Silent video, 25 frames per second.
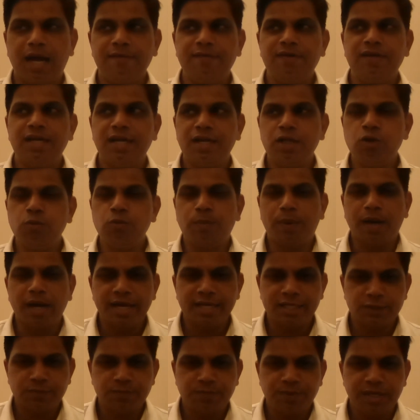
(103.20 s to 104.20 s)
I will tell you
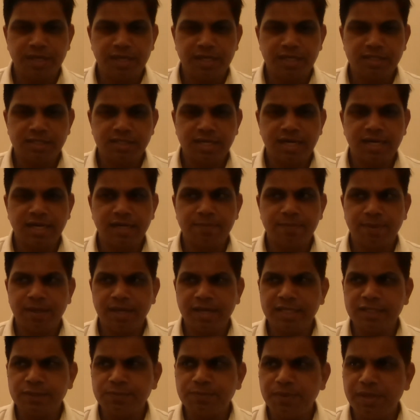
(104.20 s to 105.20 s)
my experience that in
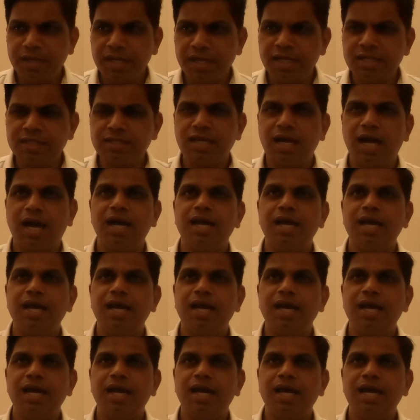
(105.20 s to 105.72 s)
my experience,